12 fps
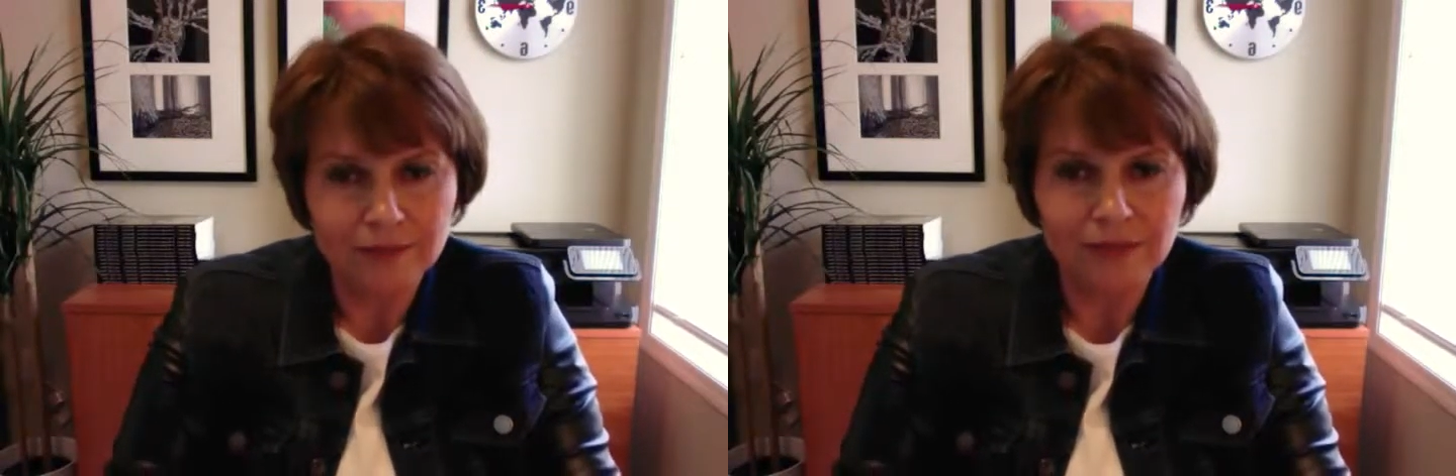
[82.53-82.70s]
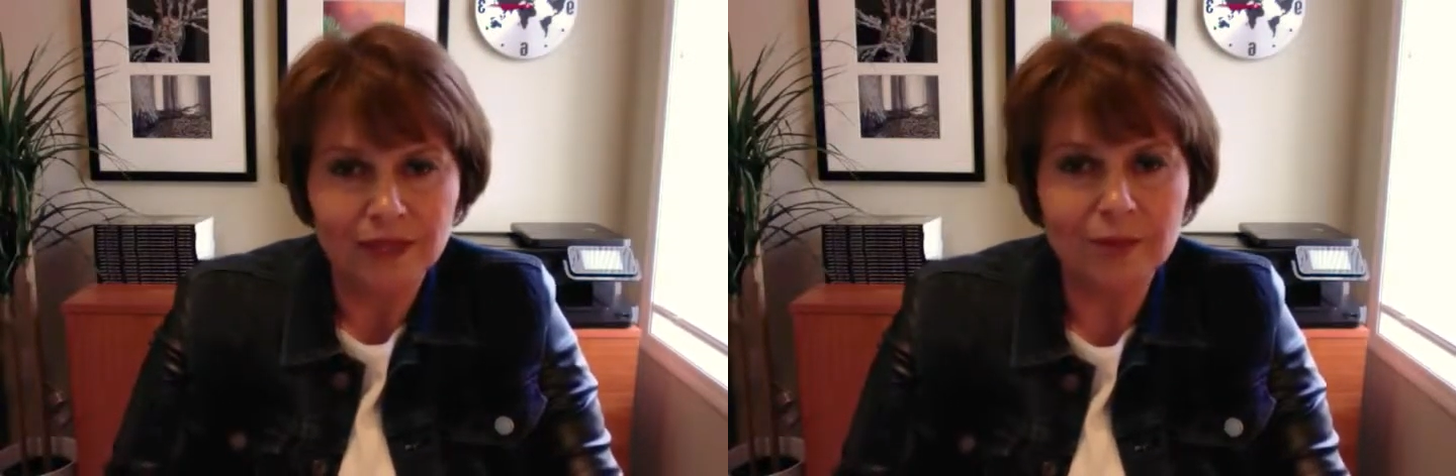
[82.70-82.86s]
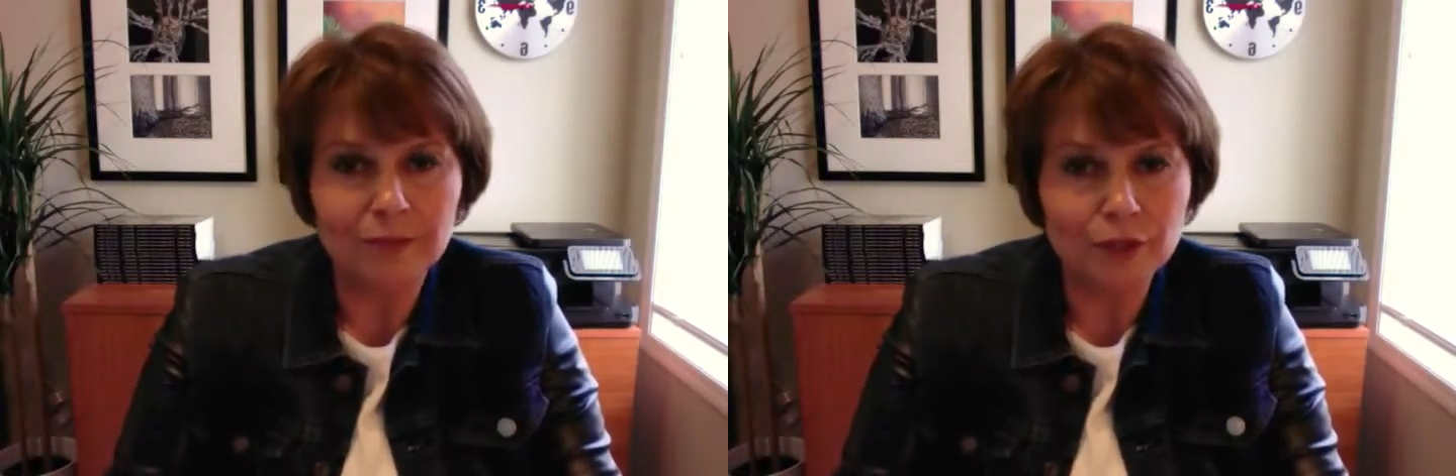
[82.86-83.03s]

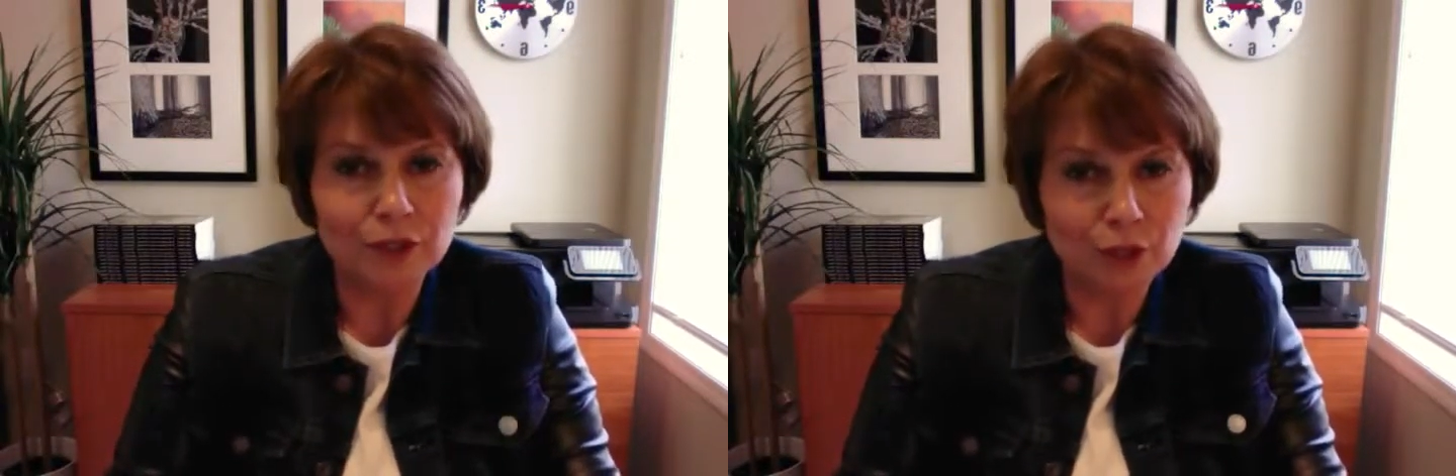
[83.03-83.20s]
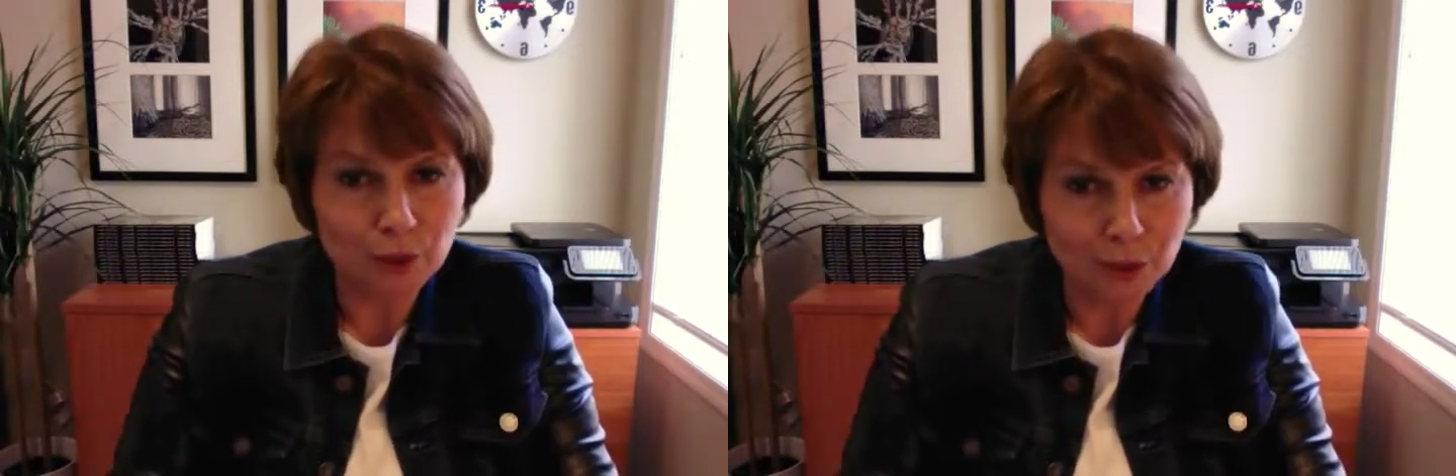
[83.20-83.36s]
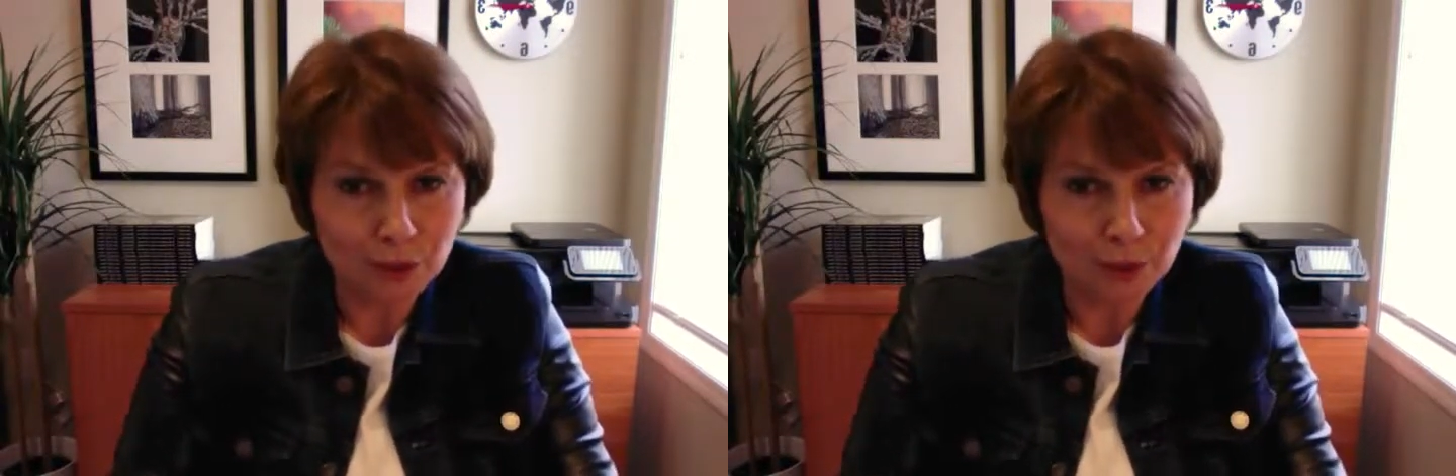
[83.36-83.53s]
Number
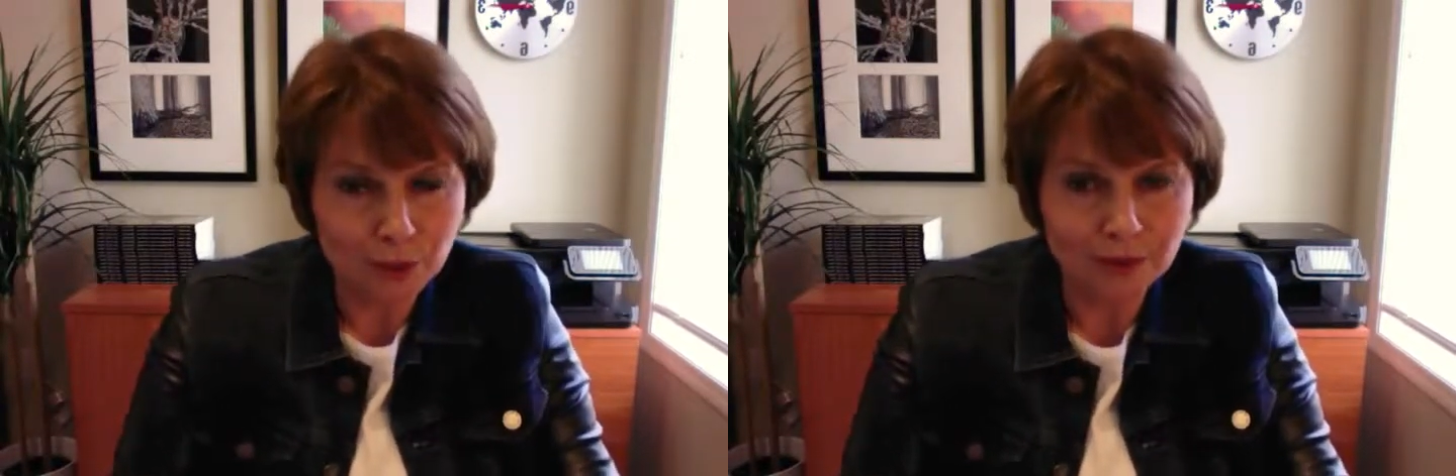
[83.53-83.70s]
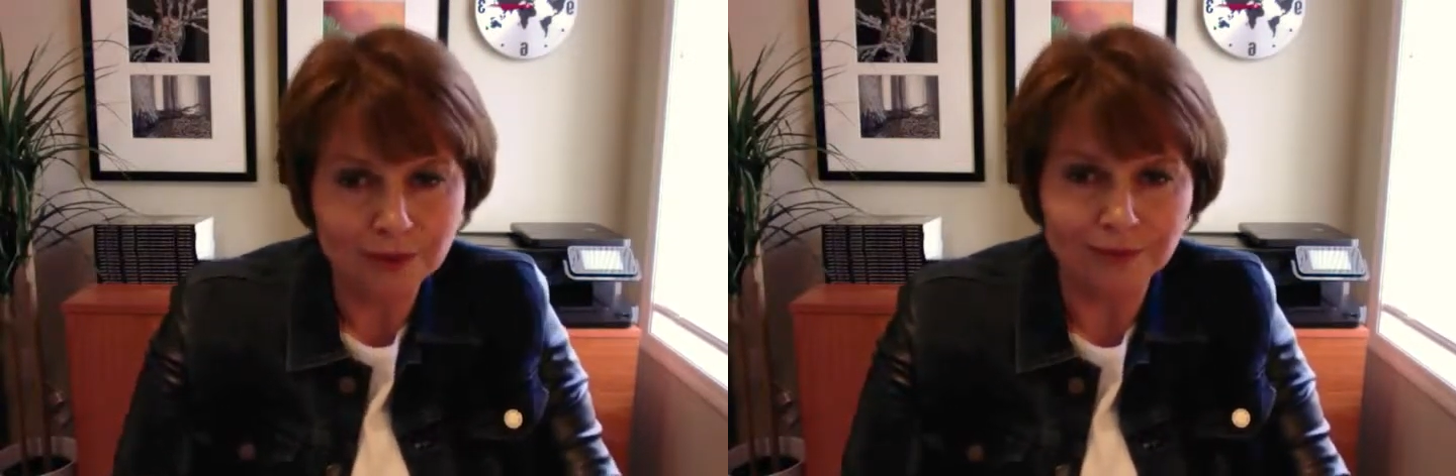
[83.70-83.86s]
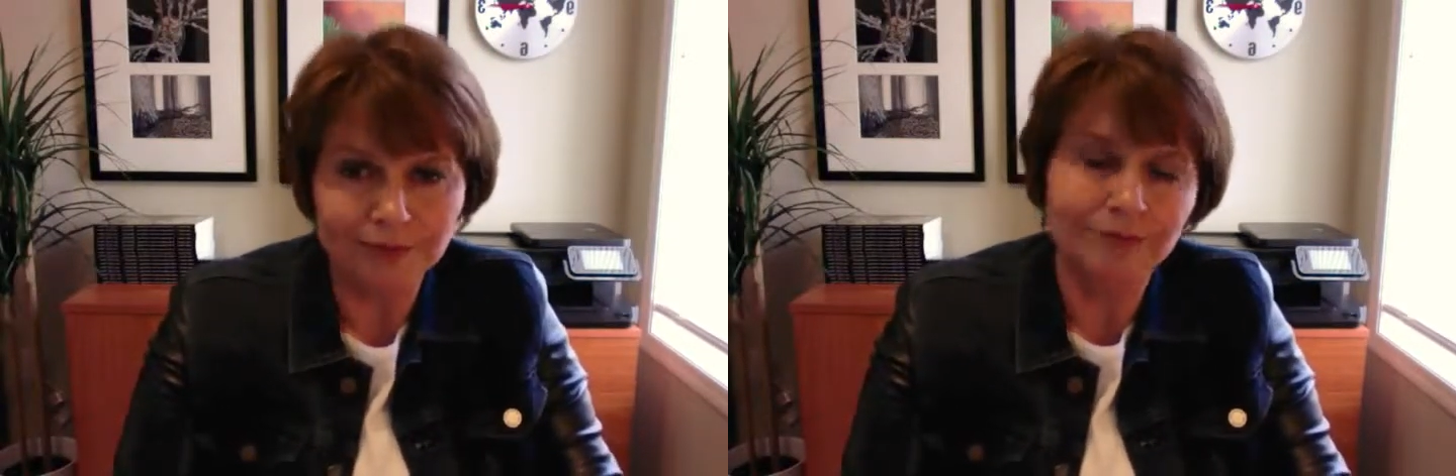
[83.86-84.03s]
two,
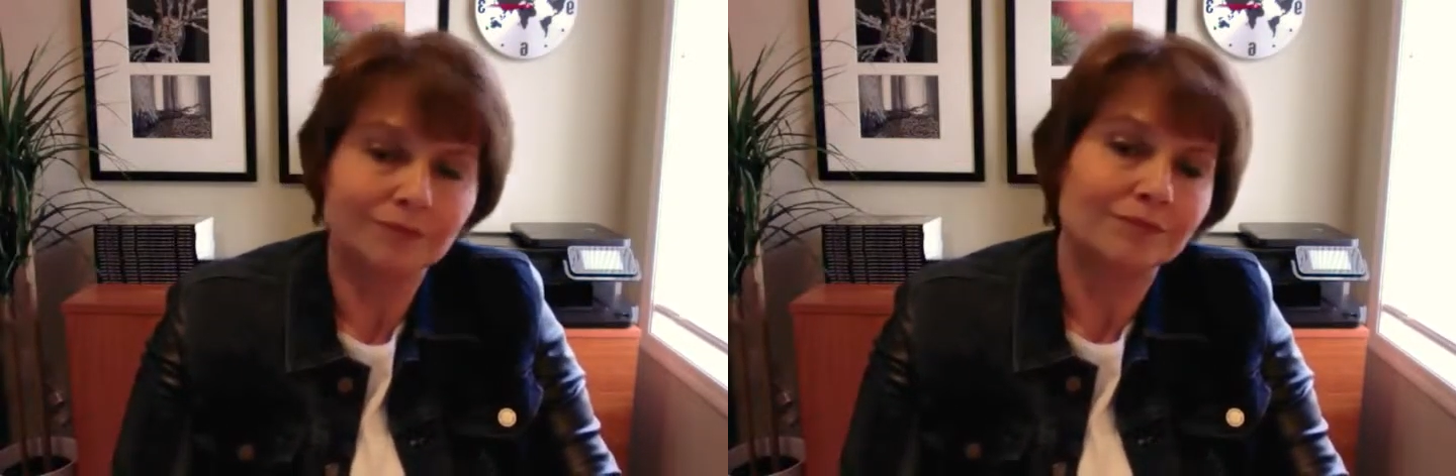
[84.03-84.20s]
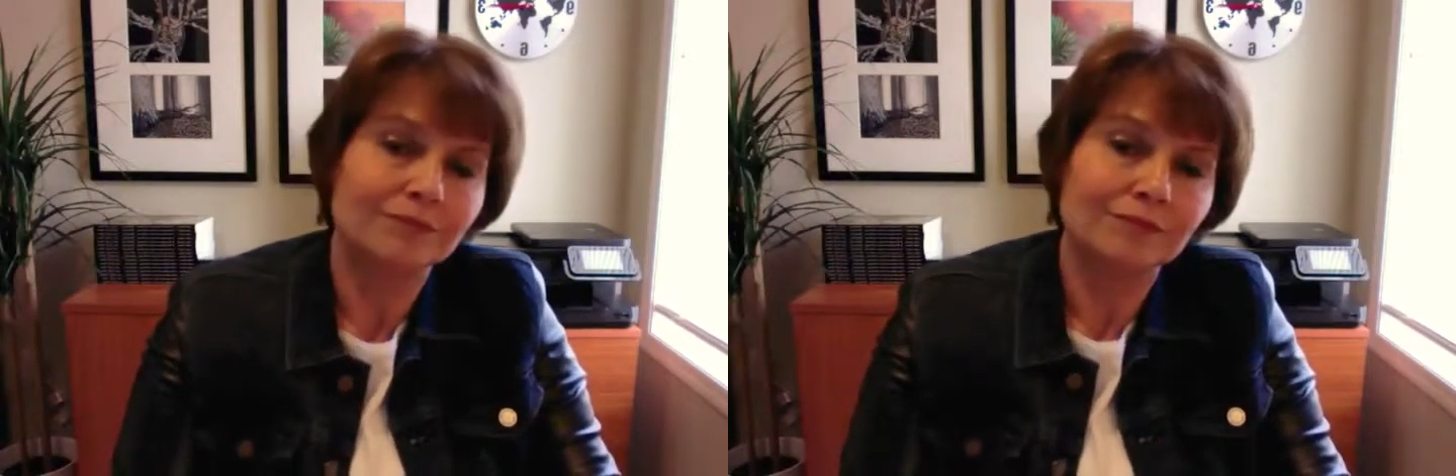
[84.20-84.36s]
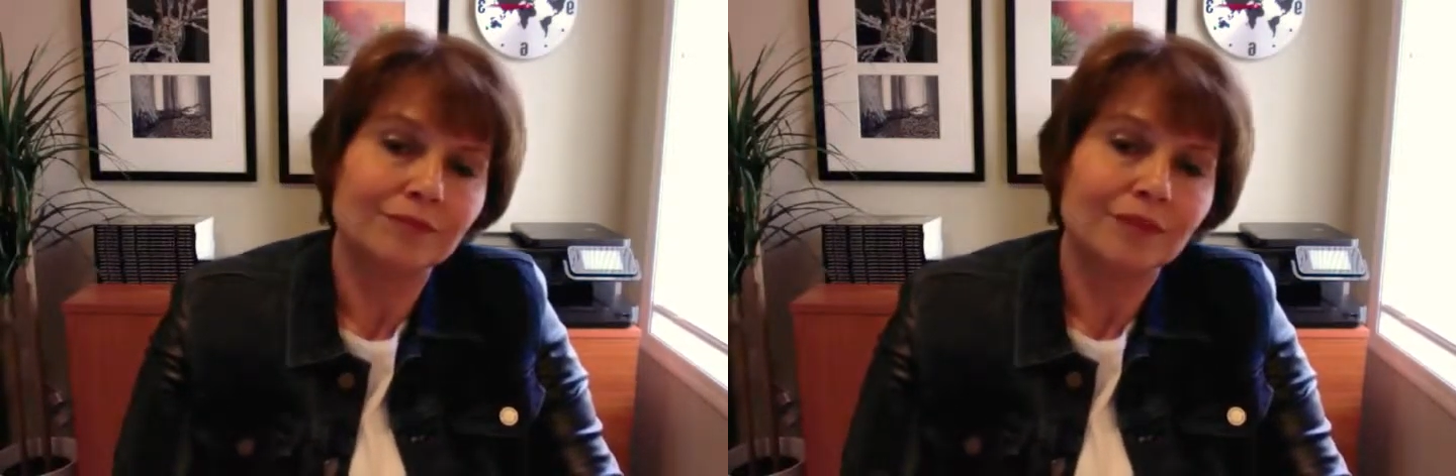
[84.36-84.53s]

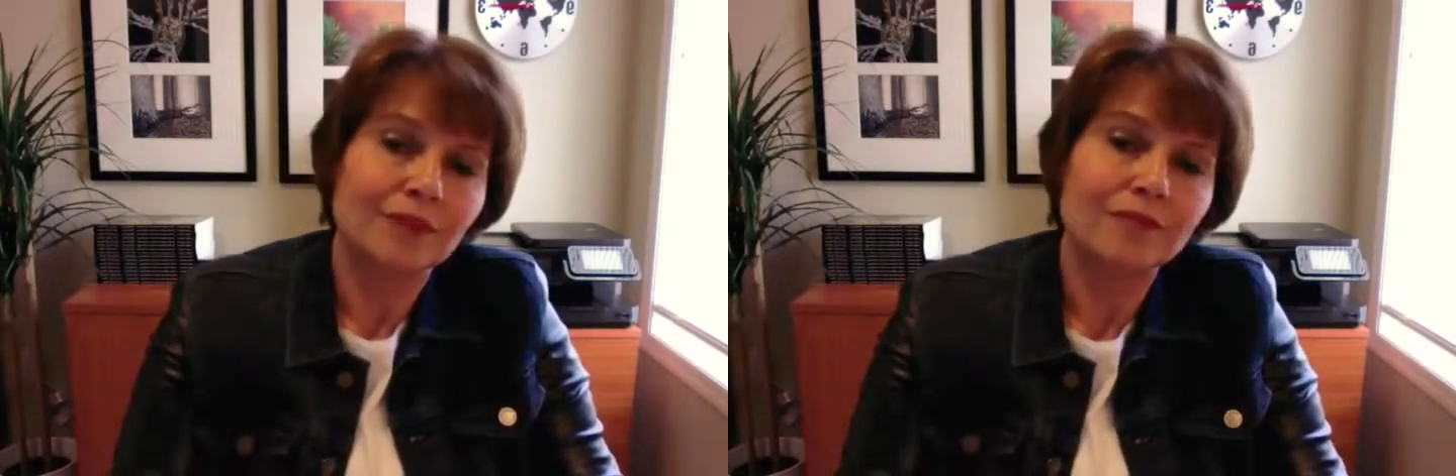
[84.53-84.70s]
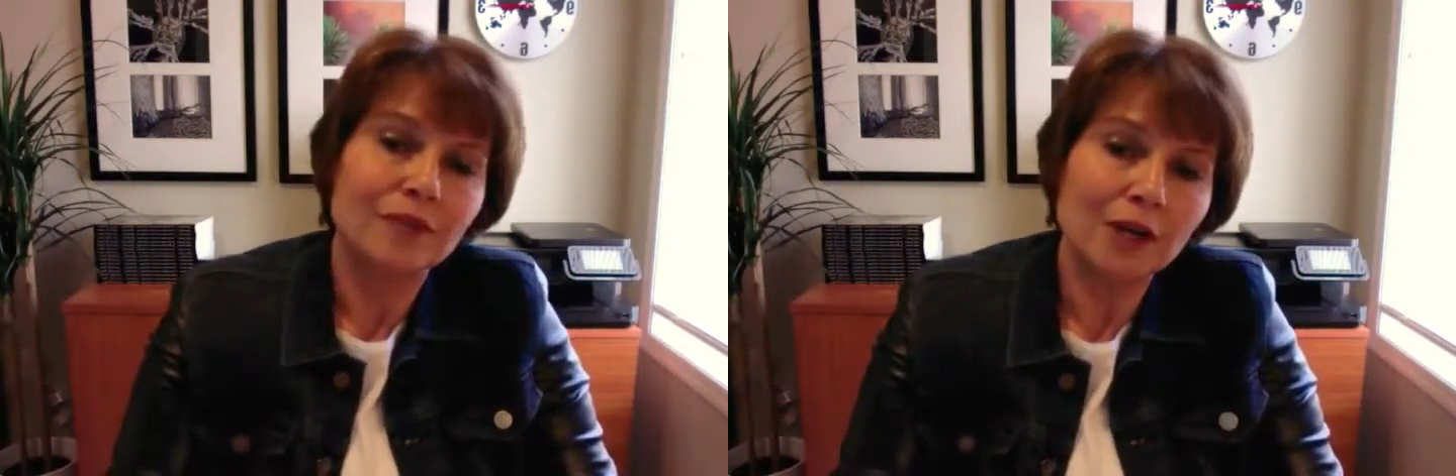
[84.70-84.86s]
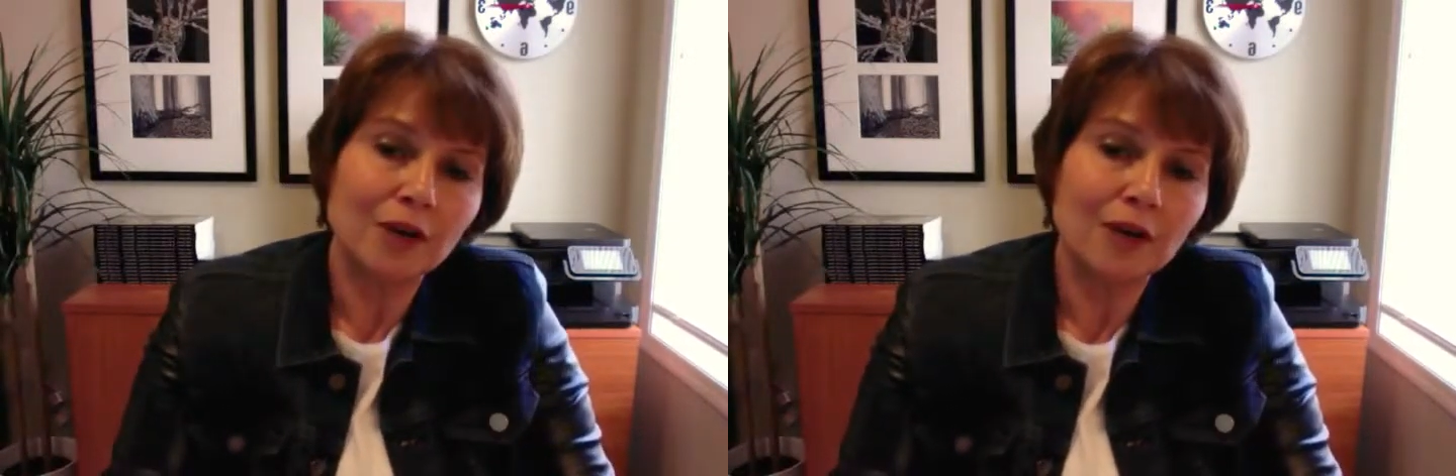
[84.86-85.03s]
fear